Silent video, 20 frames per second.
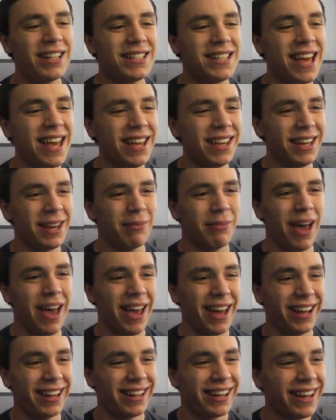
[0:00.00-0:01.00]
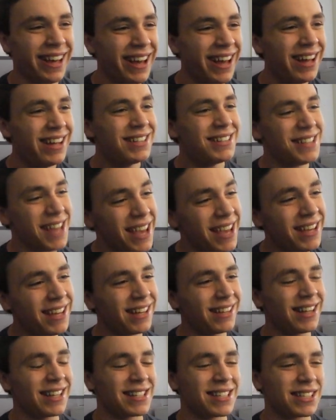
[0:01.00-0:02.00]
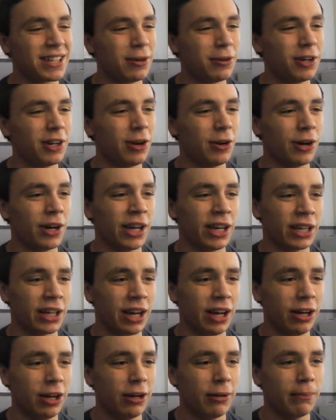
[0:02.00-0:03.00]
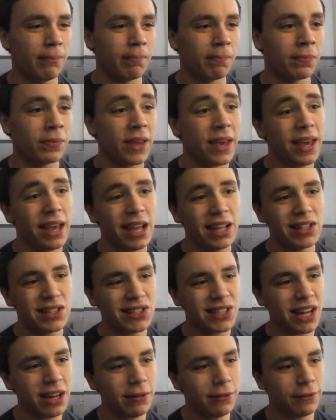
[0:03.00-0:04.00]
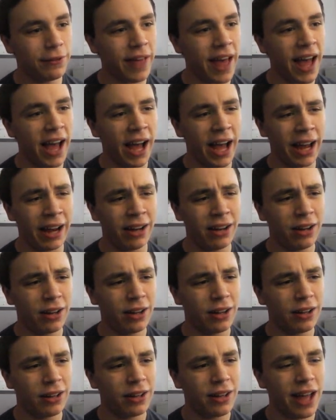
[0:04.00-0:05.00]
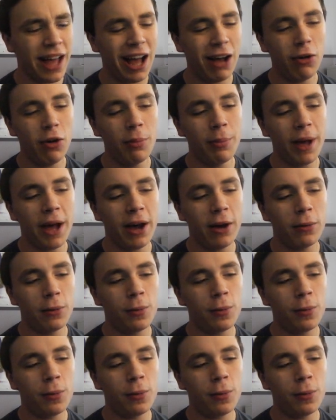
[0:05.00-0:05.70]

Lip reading: Dang it, man. Dang it, that's so annoying. Instead of that, how about